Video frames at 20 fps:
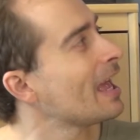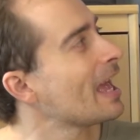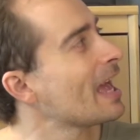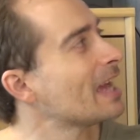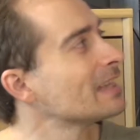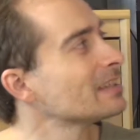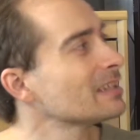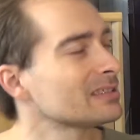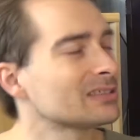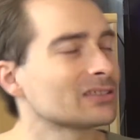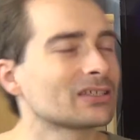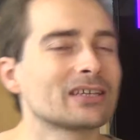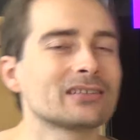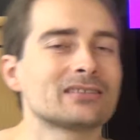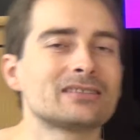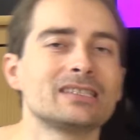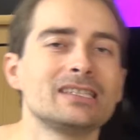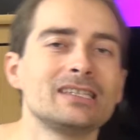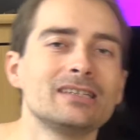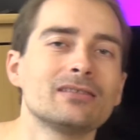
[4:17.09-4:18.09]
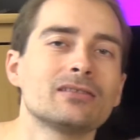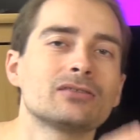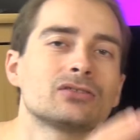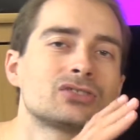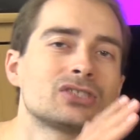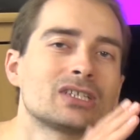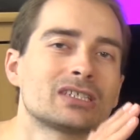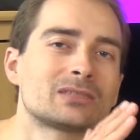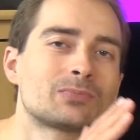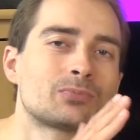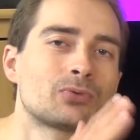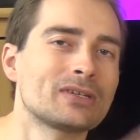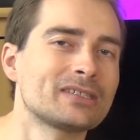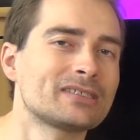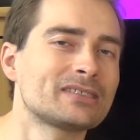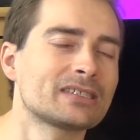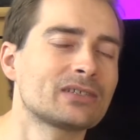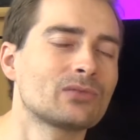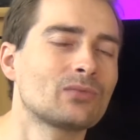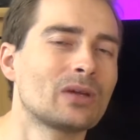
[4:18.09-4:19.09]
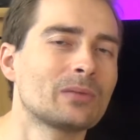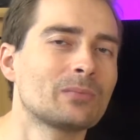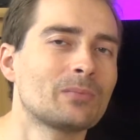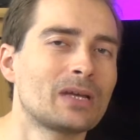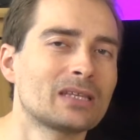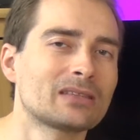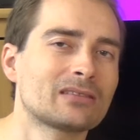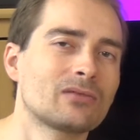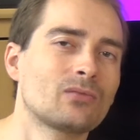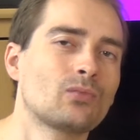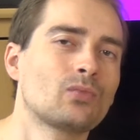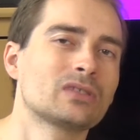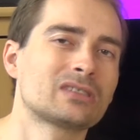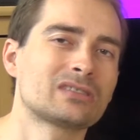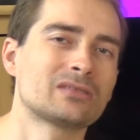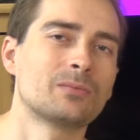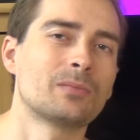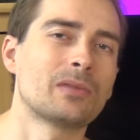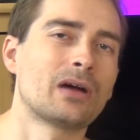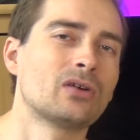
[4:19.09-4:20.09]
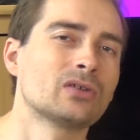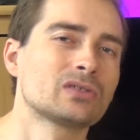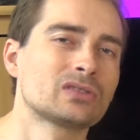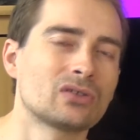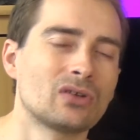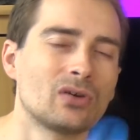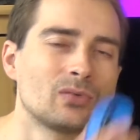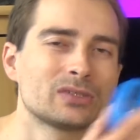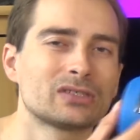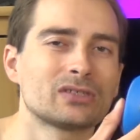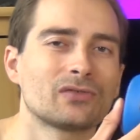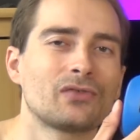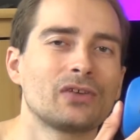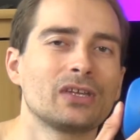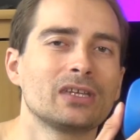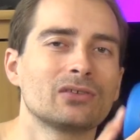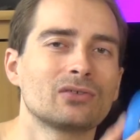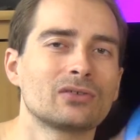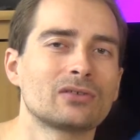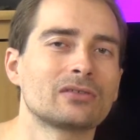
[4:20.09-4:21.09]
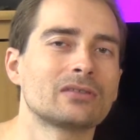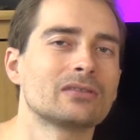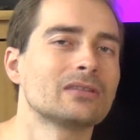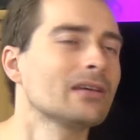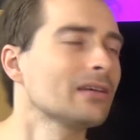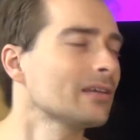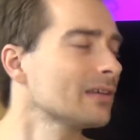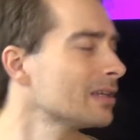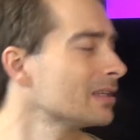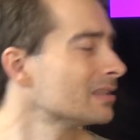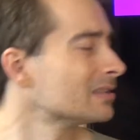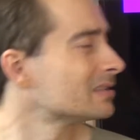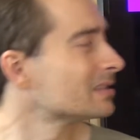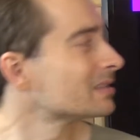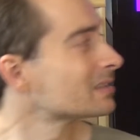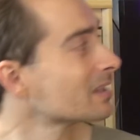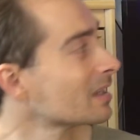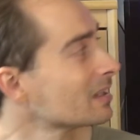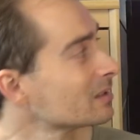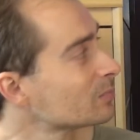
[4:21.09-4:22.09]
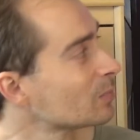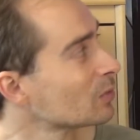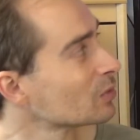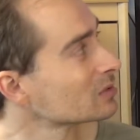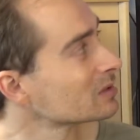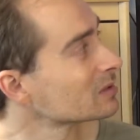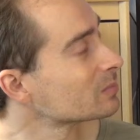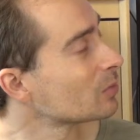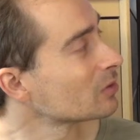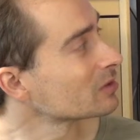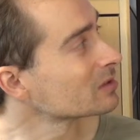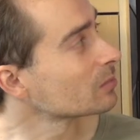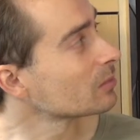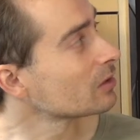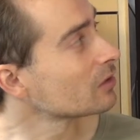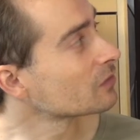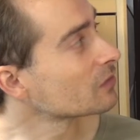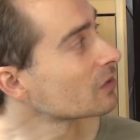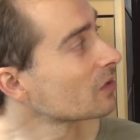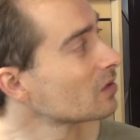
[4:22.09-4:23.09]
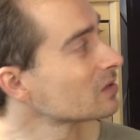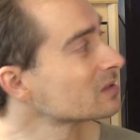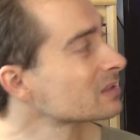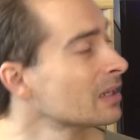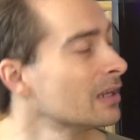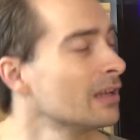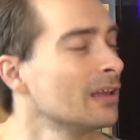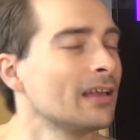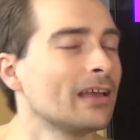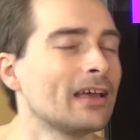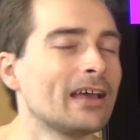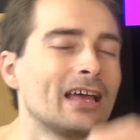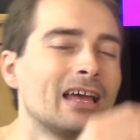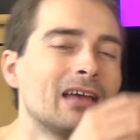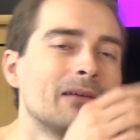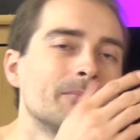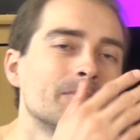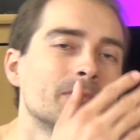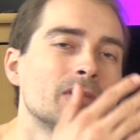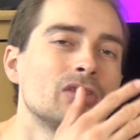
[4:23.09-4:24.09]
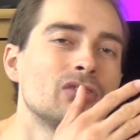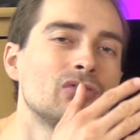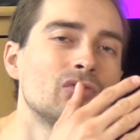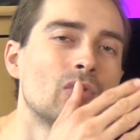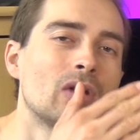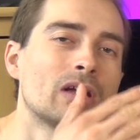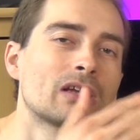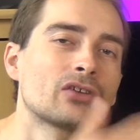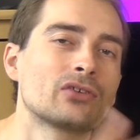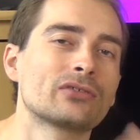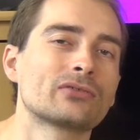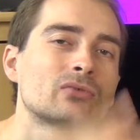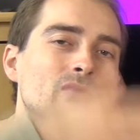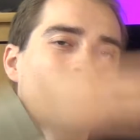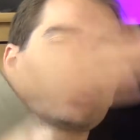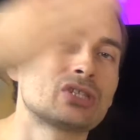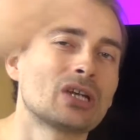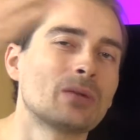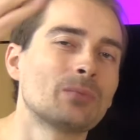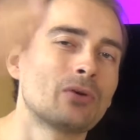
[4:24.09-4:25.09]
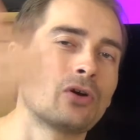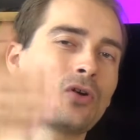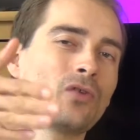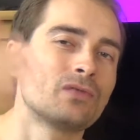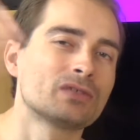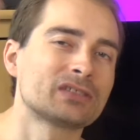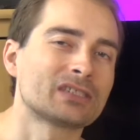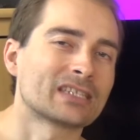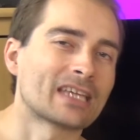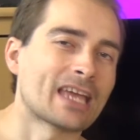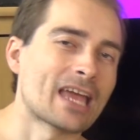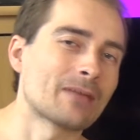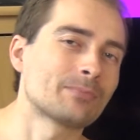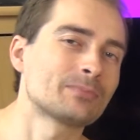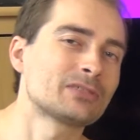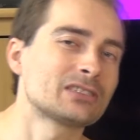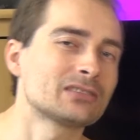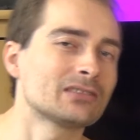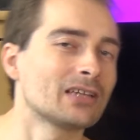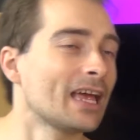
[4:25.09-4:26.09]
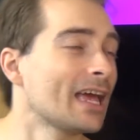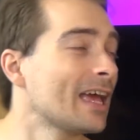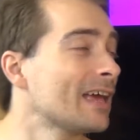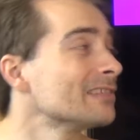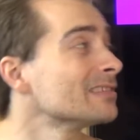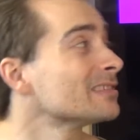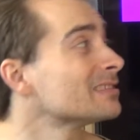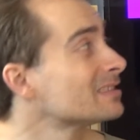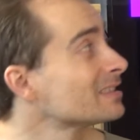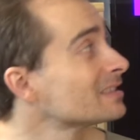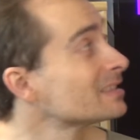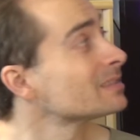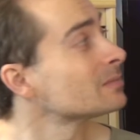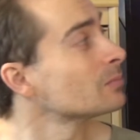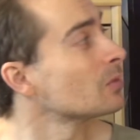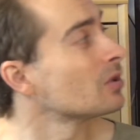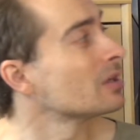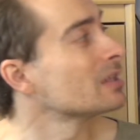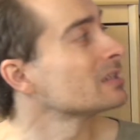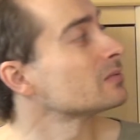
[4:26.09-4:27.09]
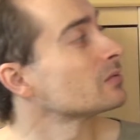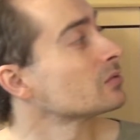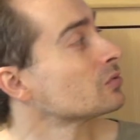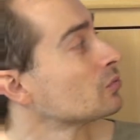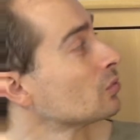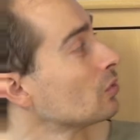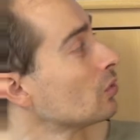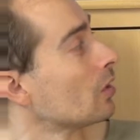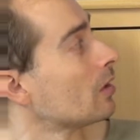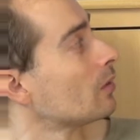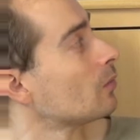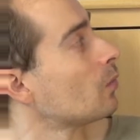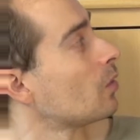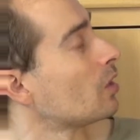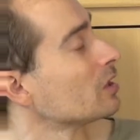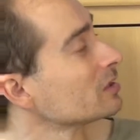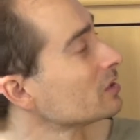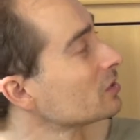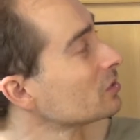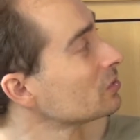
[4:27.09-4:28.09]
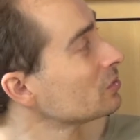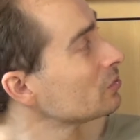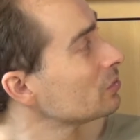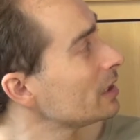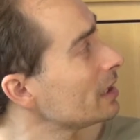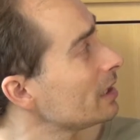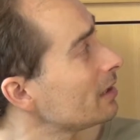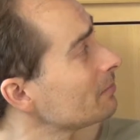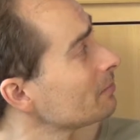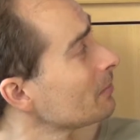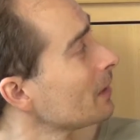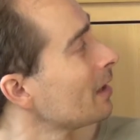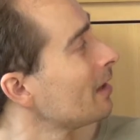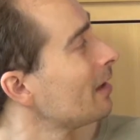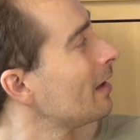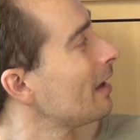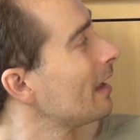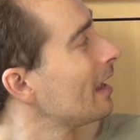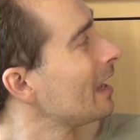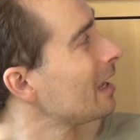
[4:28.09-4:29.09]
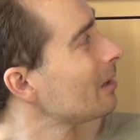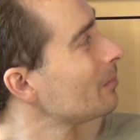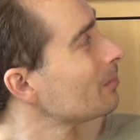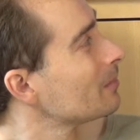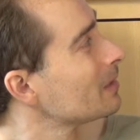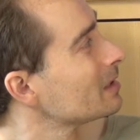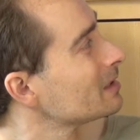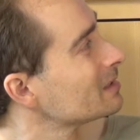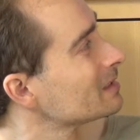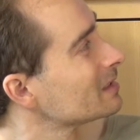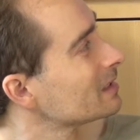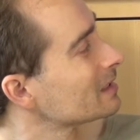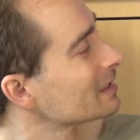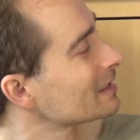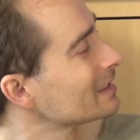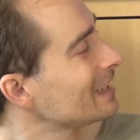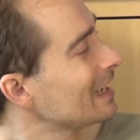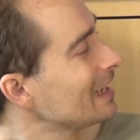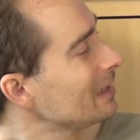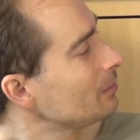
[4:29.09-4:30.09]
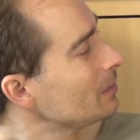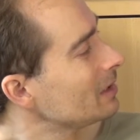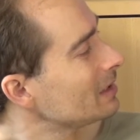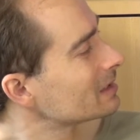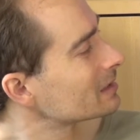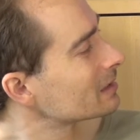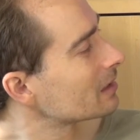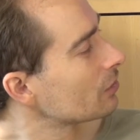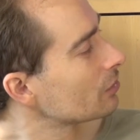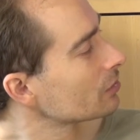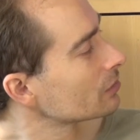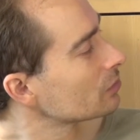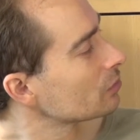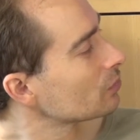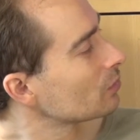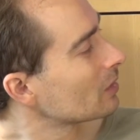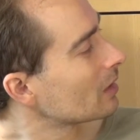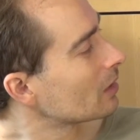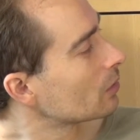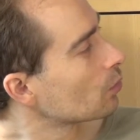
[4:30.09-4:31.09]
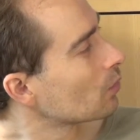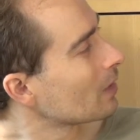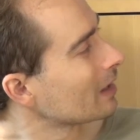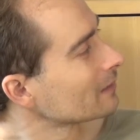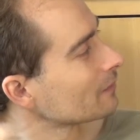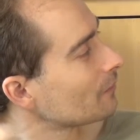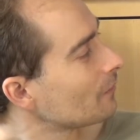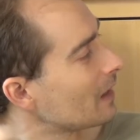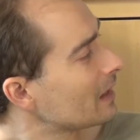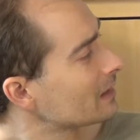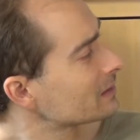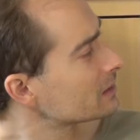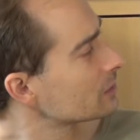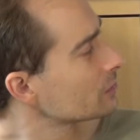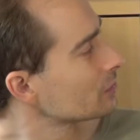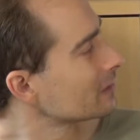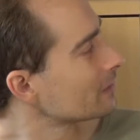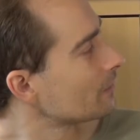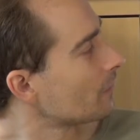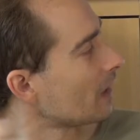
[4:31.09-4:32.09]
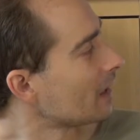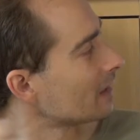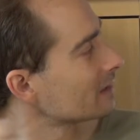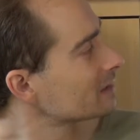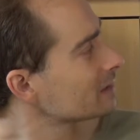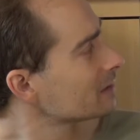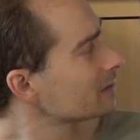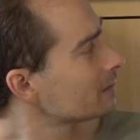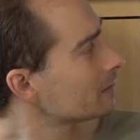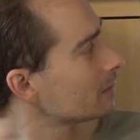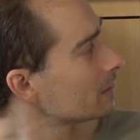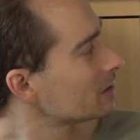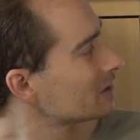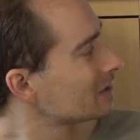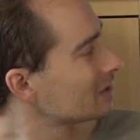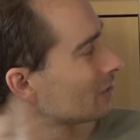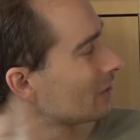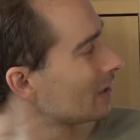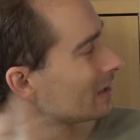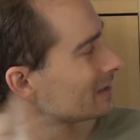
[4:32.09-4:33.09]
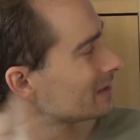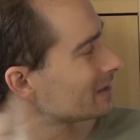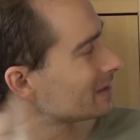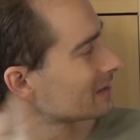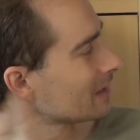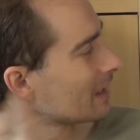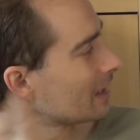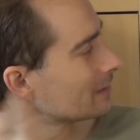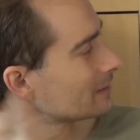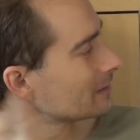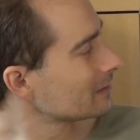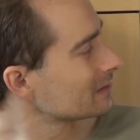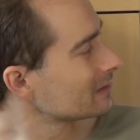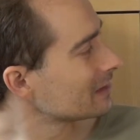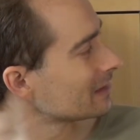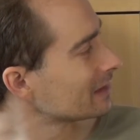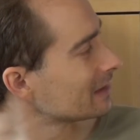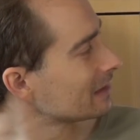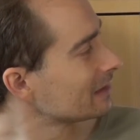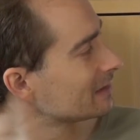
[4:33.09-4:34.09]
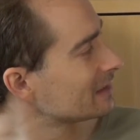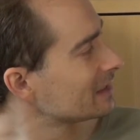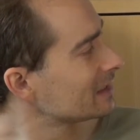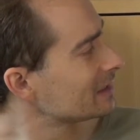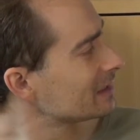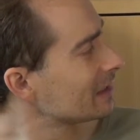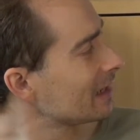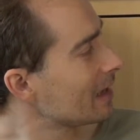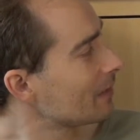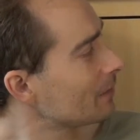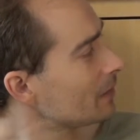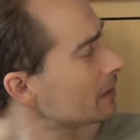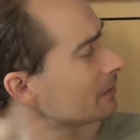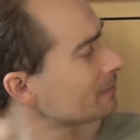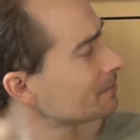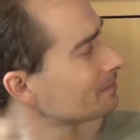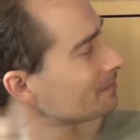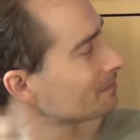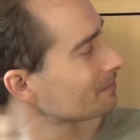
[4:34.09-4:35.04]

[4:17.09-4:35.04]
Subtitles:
And as you can see, just pressing one button with the mouse or with a finger, in this case both is possible of course, you are going to jump over the gaps. And this is more or less what we want to do here. The game is going to run faster and faster. So at the start it's at this level.